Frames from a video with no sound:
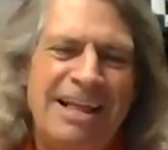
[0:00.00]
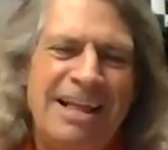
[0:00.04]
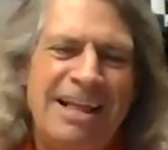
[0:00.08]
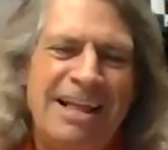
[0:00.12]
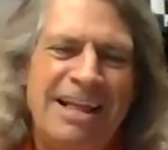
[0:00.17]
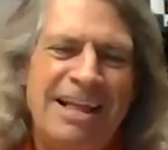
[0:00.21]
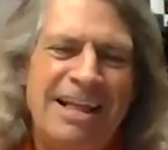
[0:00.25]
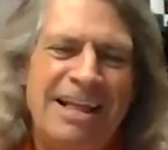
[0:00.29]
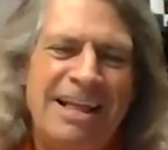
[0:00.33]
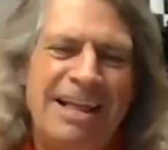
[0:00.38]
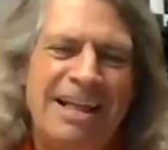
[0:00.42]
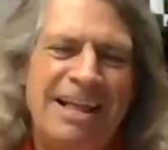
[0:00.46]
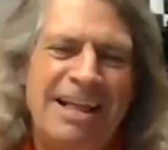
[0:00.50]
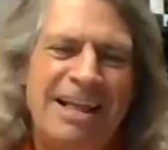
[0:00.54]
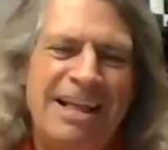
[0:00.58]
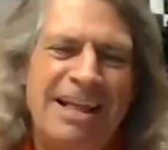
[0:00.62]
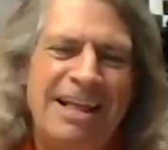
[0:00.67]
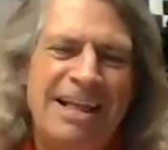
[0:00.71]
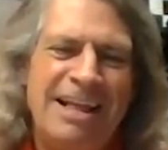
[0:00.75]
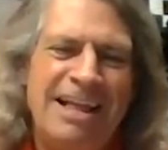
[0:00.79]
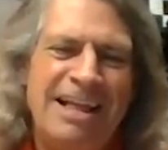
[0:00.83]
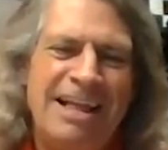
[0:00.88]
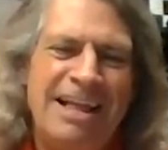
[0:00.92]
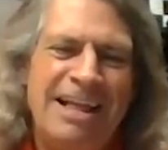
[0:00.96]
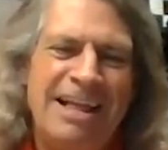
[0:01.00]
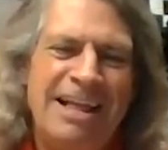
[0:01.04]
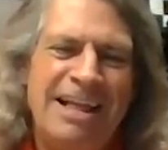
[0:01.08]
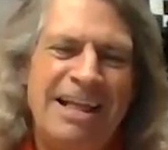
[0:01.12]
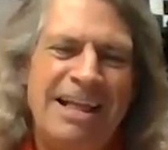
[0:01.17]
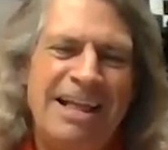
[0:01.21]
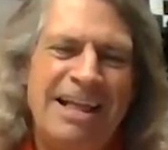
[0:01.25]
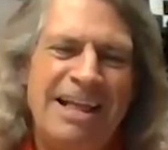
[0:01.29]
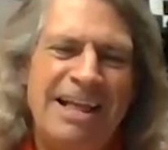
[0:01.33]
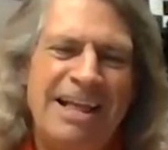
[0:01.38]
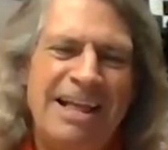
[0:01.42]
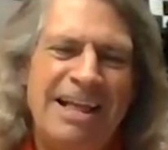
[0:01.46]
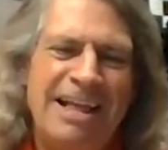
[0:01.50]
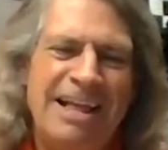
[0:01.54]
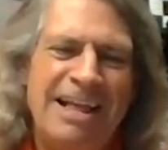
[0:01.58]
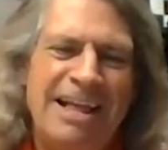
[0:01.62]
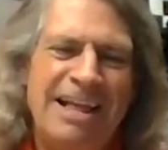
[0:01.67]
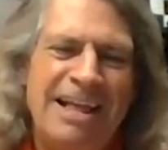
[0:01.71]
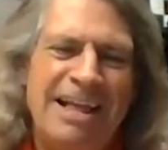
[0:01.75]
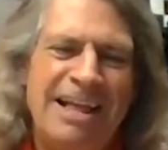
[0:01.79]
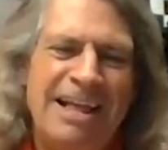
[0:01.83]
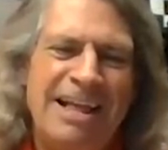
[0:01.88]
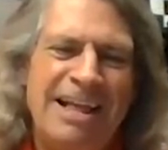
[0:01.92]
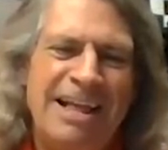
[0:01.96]

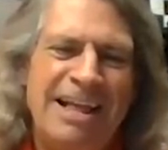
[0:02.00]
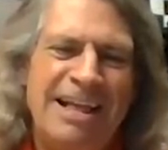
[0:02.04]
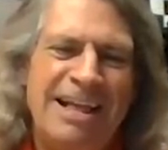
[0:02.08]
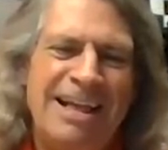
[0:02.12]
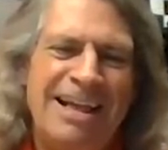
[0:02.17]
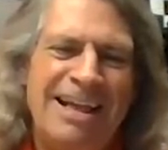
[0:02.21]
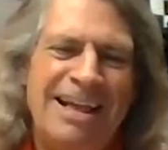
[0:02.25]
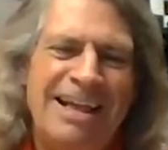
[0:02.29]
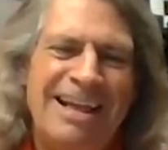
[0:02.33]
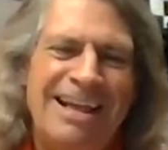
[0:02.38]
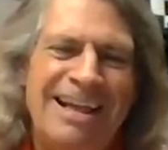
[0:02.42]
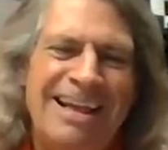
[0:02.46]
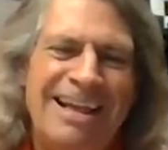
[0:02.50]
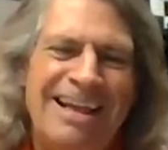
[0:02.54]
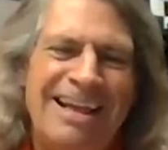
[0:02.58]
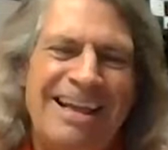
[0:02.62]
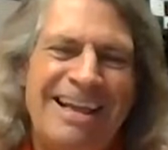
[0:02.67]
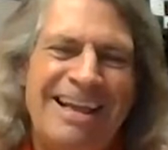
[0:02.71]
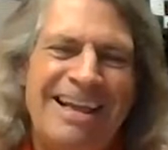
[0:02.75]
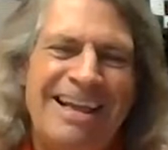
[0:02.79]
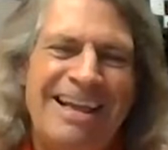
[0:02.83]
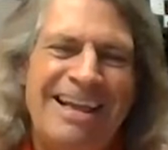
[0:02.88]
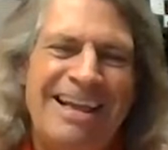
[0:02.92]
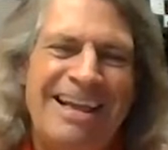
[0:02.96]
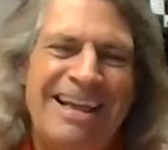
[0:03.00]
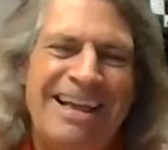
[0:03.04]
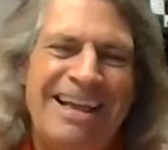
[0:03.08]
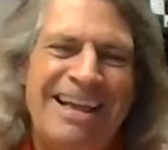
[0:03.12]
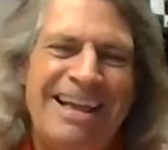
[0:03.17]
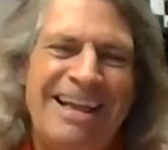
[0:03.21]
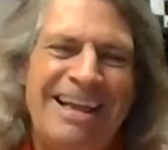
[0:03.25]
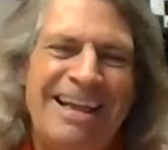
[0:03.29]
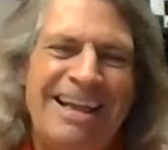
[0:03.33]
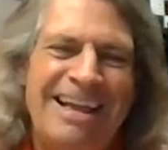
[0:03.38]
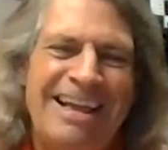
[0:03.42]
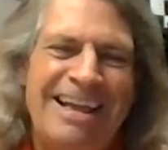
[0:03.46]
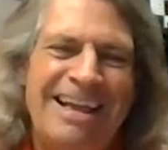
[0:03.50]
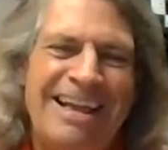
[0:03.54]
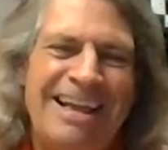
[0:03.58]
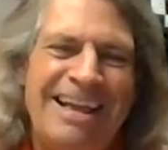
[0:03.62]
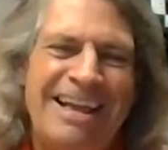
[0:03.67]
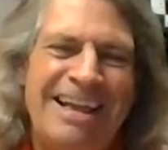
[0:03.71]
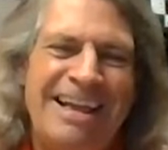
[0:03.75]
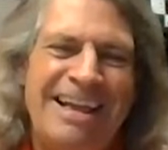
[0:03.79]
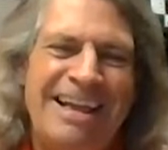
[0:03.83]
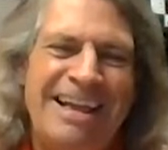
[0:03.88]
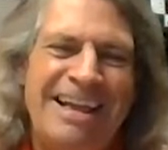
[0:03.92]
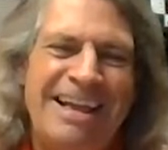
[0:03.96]

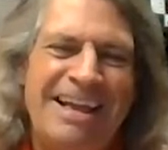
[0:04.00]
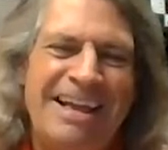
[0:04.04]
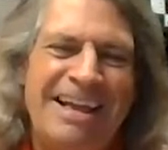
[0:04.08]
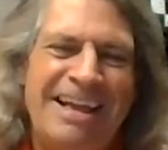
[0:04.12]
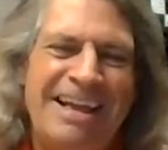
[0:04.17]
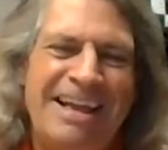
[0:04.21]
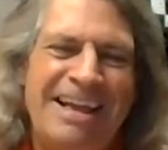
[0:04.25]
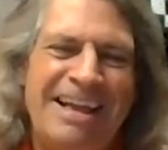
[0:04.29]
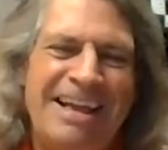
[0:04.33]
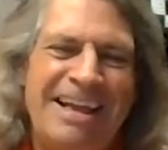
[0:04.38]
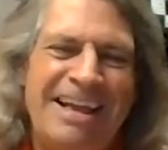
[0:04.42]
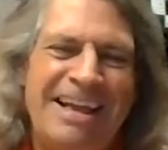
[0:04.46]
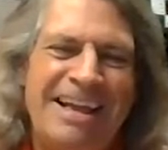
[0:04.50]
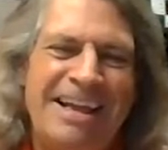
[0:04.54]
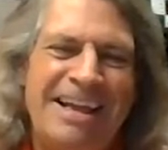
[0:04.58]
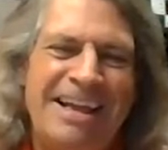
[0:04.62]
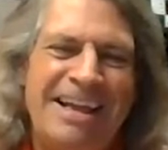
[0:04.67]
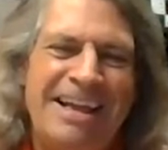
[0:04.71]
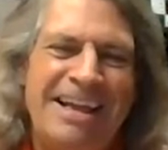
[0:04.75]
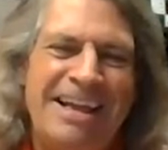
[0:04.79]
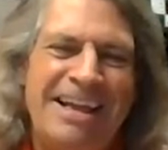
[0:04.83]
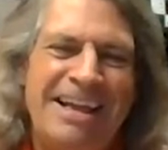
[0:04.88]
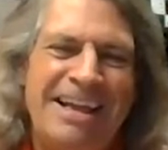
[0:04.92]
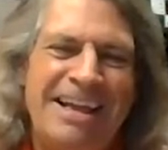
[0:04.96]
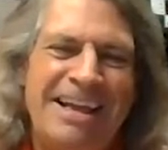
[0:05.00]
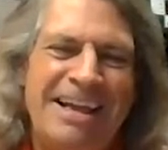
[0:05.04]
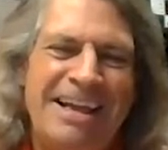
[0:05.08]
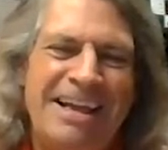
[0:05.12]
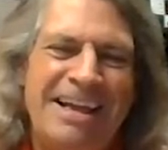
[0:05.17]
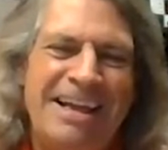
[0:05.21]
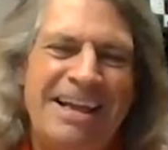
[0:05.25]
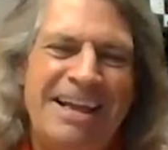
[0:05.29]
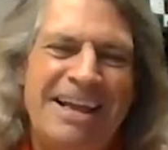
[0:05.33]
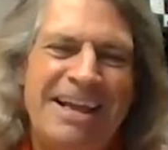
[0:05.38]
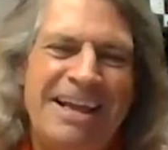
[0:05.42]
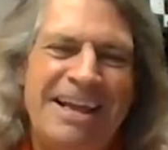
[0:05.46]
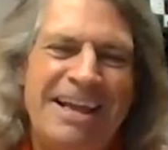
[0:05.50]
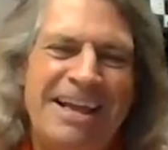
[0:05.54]
(not speaking)